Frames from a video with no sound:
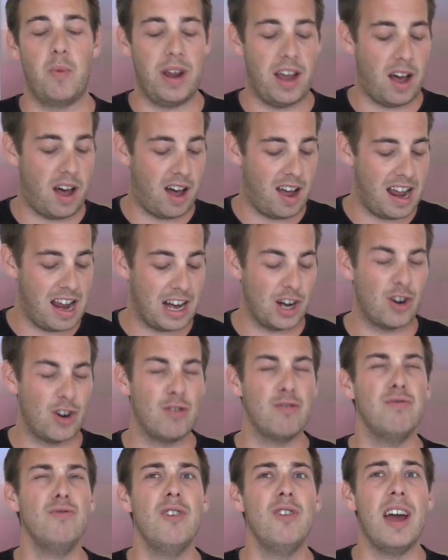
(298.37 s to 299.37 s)
We are
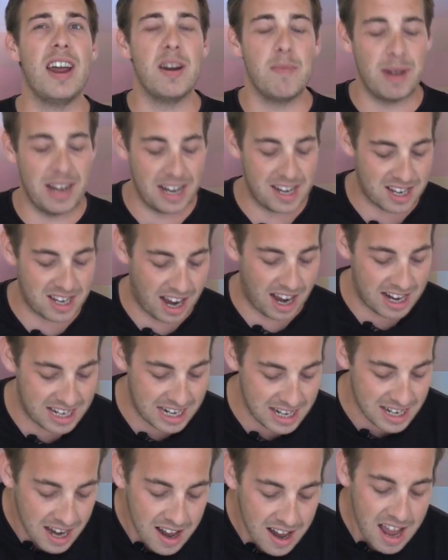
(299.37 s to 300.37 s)
incredibly
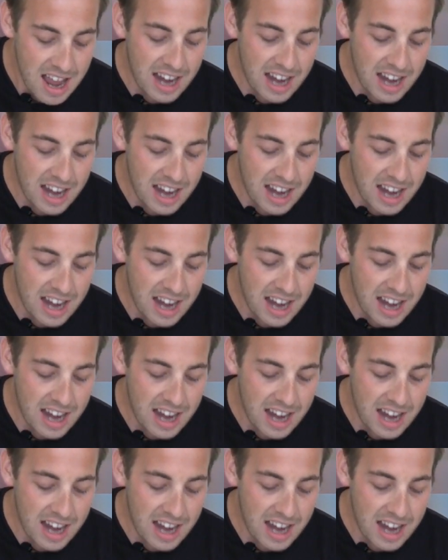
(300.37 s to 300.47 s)
excited.